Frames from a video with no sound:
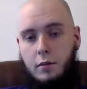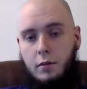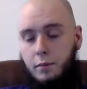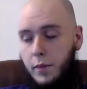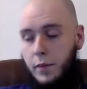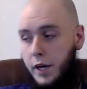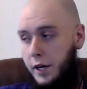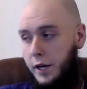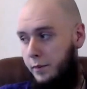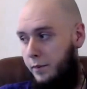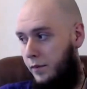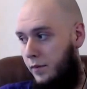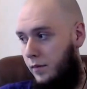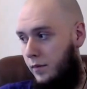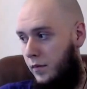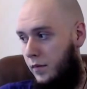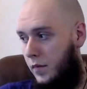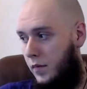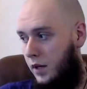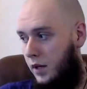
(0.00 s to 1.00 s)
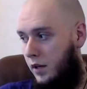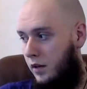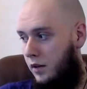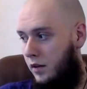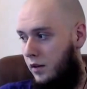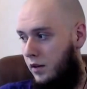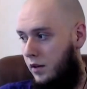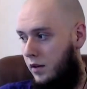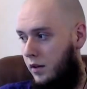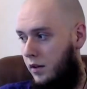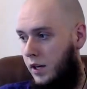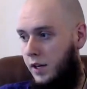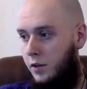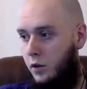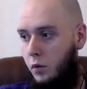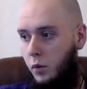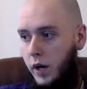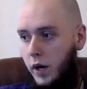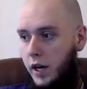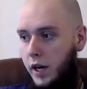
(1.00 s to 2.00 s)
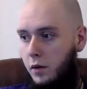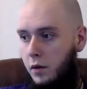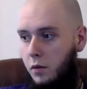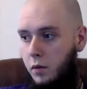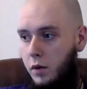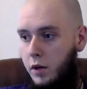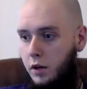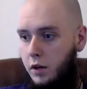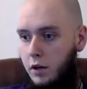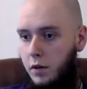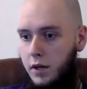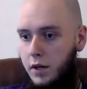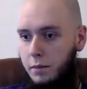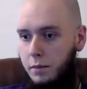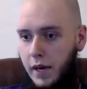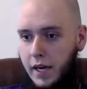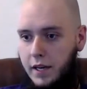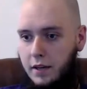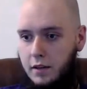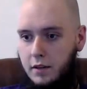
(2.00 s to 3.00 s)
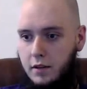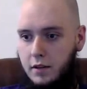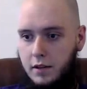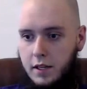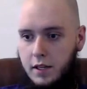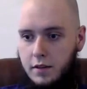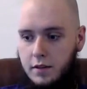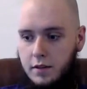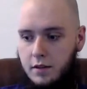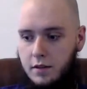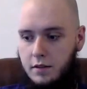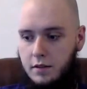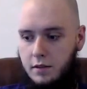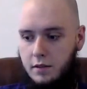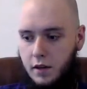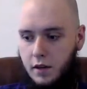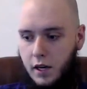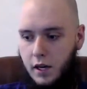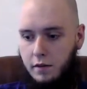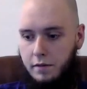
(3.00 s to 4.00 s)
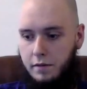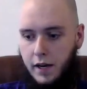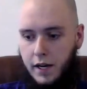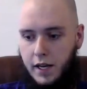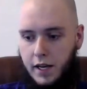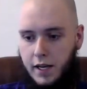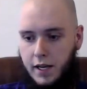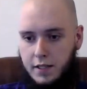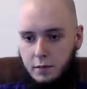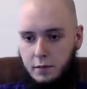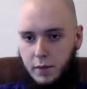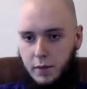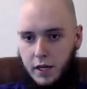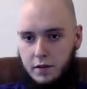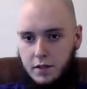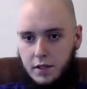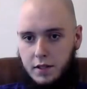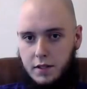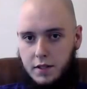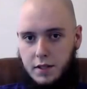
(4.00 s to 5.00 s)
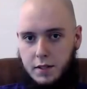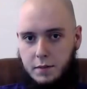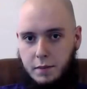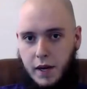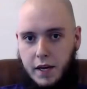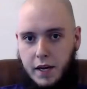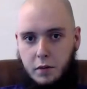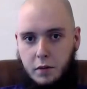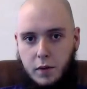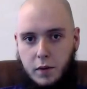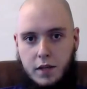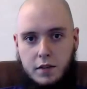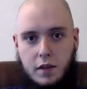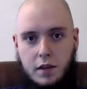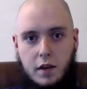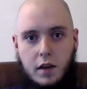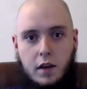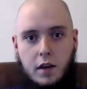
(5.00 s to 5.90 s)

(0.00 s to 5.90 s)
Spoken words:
But either way, when you're going back to these fatty acid biosynthesis pathways,